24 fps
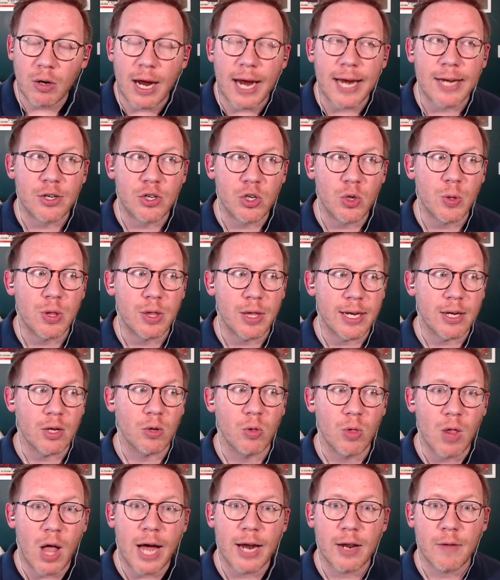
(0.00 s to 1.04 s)
I do think a
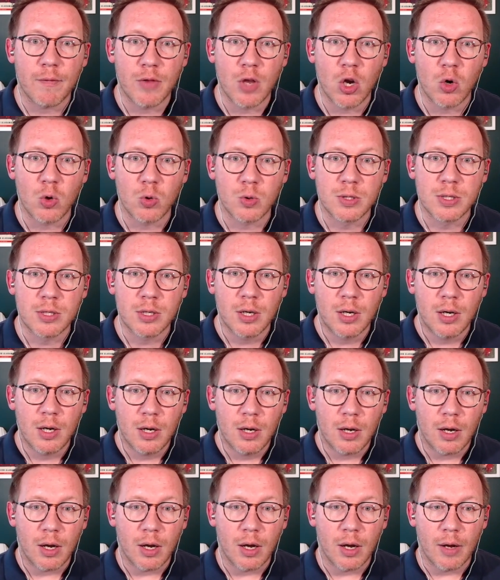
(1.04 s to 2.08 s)
lot of those
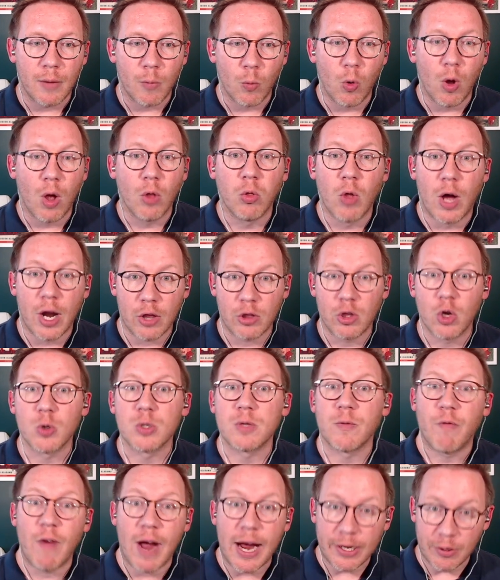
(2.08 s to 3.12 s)
A lot of those
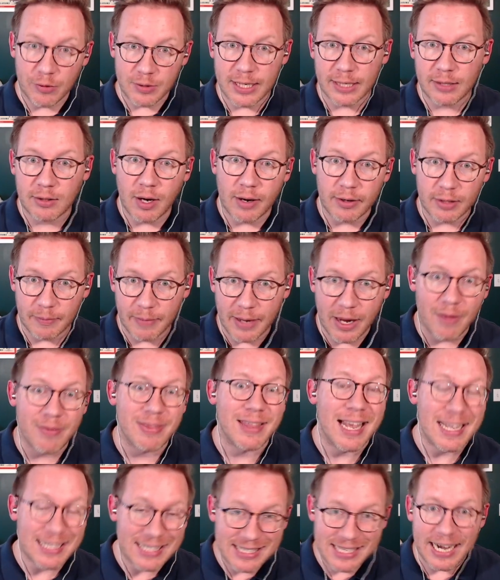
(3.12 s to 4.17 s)
factors I talked about in
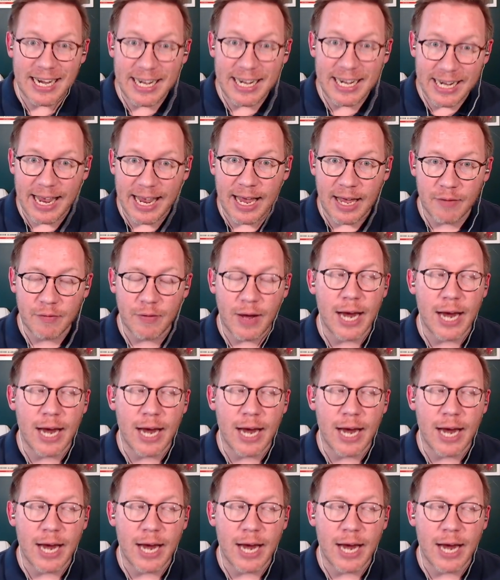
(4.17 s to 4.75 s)
that second half,